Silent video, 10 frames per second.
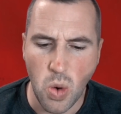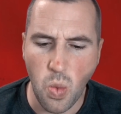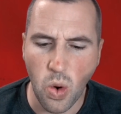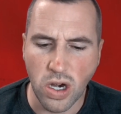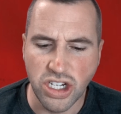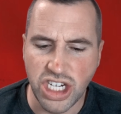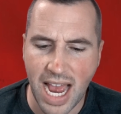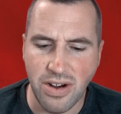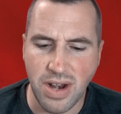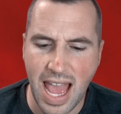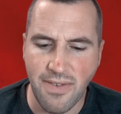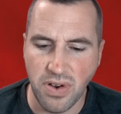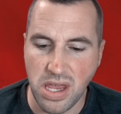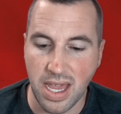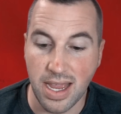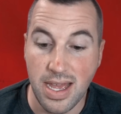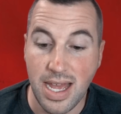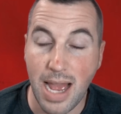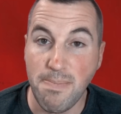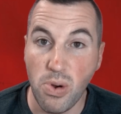War shadowed everything.
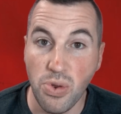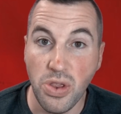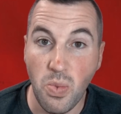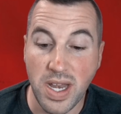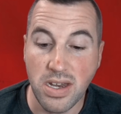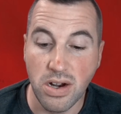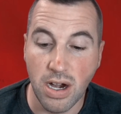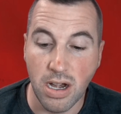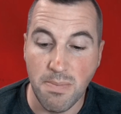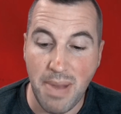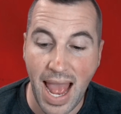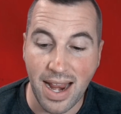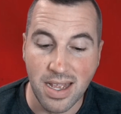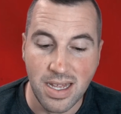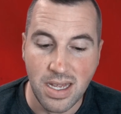I pulled the window curtain back.